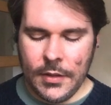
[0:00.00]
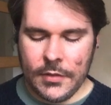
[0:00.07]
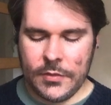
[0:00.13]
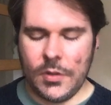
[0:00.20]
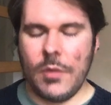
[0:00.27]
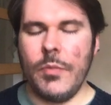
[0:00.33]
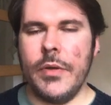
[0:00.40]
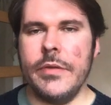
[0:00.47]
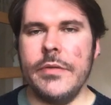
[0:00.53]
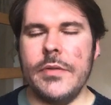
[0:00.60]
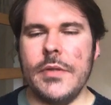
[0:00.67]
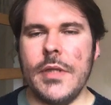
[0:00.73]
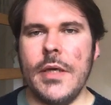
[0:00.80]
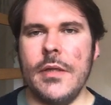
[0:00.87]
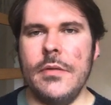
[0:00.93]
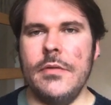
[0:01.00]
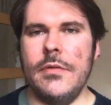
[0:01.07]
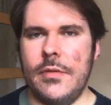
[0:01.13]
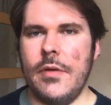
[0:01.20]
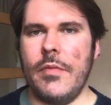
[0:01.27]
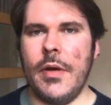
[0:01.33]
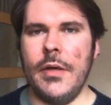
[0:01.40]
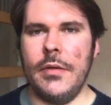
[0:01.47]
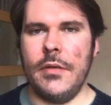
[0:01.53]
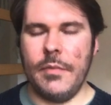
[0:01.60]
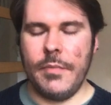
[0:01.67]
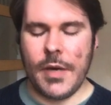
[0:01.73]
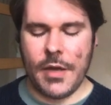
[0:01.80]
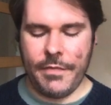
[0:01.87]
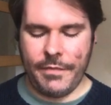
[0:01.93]
someone stands
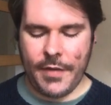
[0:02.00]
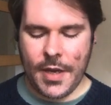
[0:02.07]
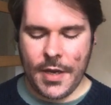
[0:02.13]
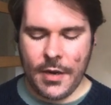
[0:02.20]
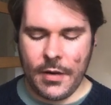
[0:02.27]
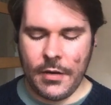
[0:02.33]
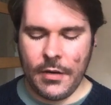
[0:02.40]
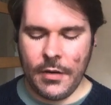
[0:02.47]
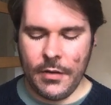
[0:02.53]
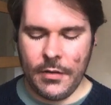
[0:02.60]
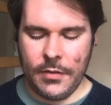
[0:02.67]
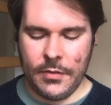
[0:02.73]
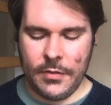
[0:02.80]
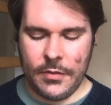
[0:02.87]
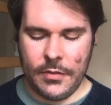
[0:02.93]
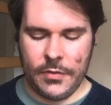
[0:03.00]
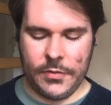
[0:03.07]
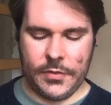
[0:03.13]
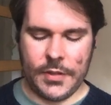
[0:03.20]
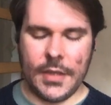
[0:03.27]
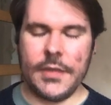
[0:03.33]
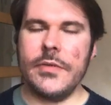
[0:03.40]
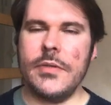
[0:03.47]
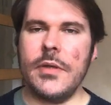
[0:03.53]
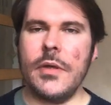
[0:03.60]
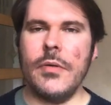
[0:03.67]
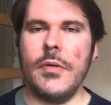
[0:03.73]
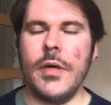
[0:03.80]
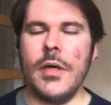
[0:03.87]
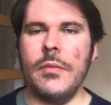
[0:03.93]
surrounded by fire who says to
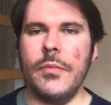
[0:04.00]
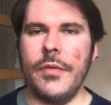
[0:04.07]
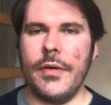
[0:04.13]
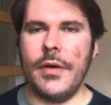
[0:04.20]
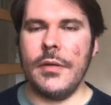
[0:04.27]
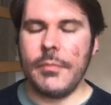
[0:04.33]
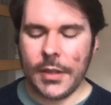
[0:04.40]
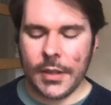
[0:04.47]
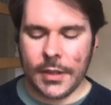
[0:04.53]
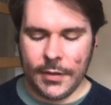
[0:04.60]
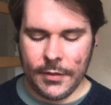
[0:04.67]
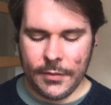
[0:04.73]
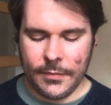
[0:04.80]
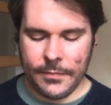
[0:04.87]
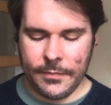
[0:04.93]
go on without me.